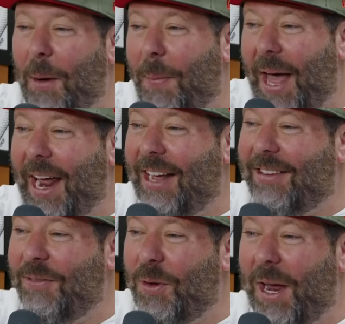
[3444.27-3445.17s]
badass
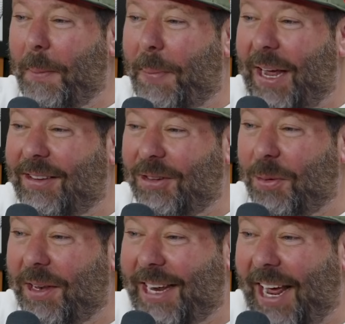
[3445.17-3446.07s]
if you had a bassist
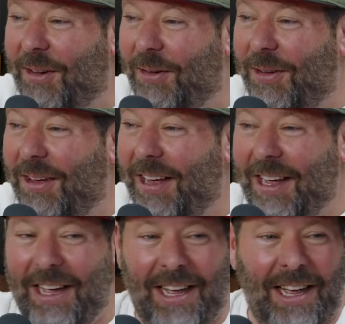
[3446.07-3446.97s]
with a tail.
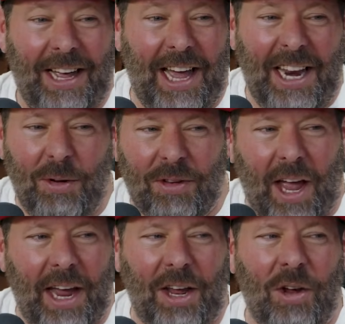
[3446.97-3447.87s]
And he was
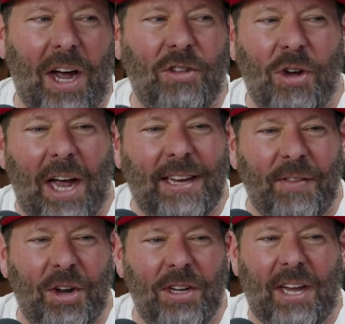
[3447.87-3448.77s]
like, you guys having
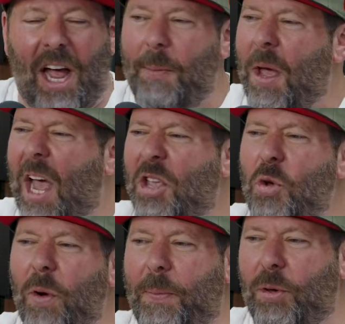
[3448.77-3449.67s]
a good time? And
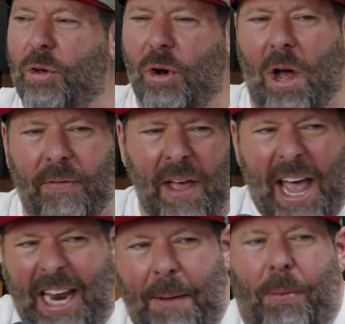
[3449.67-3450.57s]
you rip your shirt off,
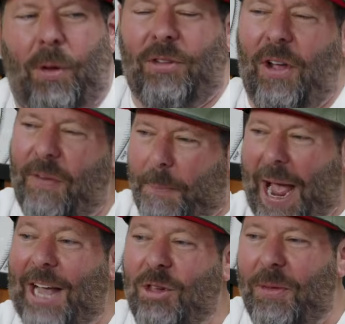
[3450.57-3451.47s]
and he pulls off a
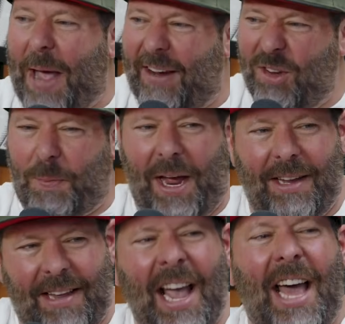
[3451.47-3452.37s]
patch on the back of his
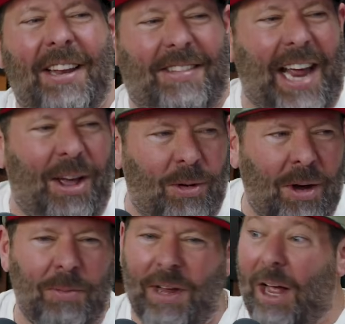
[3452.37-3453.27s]
pants, and his tail
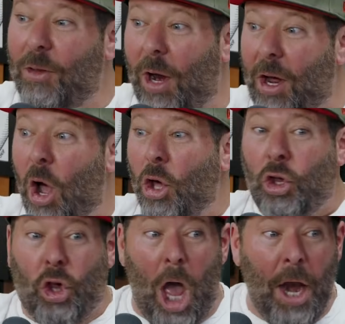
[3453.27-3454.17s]
comes out, and they're like,
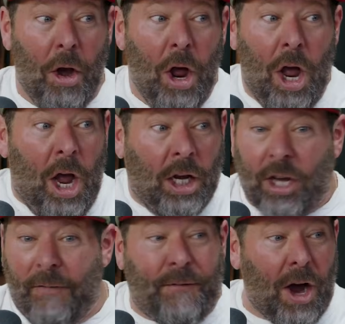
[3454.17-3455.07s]
shit, he's
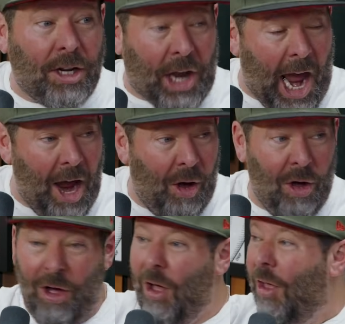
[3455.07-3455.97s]
got a fucking tail.
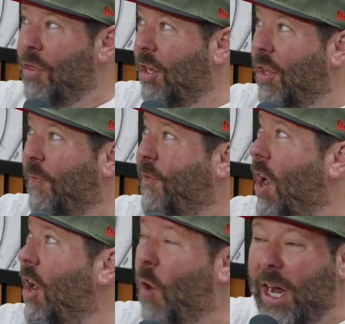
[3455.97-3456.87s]
This is the
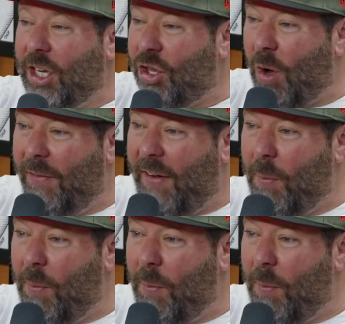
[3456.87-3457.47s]
fucking craziest show I've ever